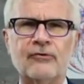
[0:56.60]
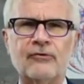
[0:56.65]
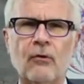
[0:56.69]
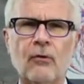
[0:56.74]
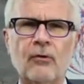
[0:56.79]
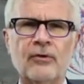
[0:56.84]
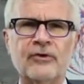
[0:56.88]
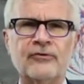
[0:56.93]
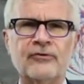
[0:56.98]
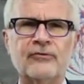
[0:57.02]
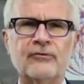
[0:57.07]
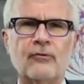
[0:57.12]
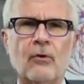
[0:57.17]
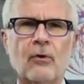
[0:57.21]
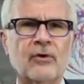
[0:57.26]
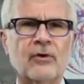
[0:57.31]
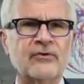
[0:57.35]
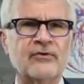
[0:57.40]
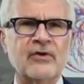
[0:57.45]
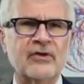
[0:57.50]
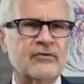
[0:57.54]
sold in
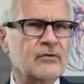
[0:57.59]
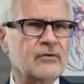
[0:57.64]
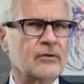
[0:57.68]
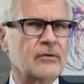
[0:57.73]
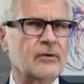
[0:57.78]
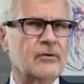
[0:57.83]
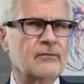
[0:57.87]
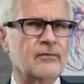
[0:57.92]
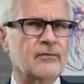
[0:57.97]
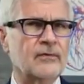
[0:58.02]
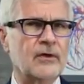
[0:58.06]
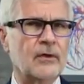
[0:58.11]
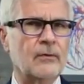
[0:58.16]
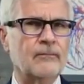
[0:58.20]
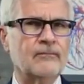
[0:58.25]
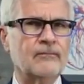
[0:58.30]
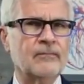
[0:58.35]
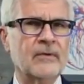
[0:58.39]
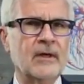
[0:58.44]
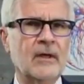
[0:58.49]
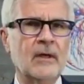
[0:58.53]
stores isn't good for you
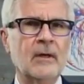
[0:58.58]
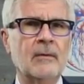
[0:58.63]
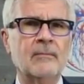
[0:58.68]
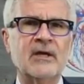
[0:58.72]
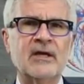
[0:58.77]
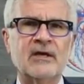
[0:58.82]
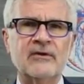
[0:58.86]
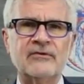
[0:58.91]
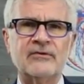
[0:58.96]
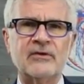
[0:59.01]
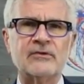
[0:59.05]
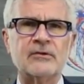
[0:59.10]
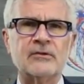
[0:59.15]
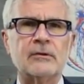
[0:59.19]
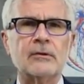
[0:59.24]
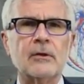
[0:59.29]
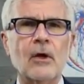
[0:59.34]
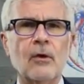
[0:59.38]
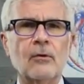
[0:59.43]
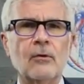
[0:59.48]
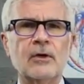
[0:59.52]
because it's
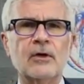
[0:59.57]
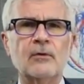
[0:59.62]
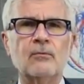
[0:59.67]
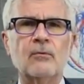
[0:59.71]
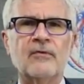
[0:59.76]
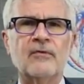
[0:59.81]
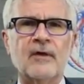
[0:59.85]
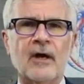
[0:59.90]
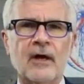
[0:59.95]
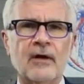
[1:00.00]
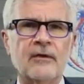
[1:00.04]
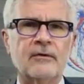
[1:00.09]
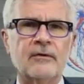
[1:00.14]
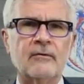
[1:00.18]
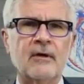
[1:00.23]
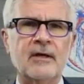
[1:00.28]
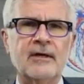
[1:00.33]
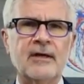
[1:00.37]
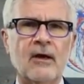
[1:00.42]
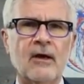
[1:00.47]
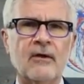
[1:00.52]
loaded with other
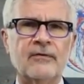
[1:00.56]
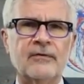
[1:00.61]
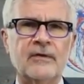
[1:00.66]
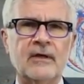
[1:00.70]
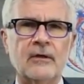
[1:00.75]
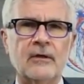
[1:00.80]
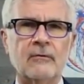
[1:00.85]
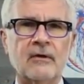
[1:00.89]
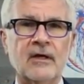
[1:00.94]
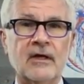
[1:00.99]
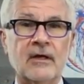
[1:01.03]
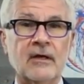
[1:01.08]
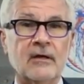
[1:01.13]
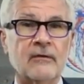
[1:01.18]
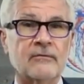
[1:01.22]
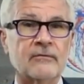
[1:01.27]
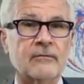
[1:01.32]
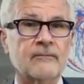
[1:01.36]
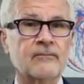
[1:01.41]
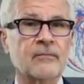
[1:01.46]
unhealthy ingredients.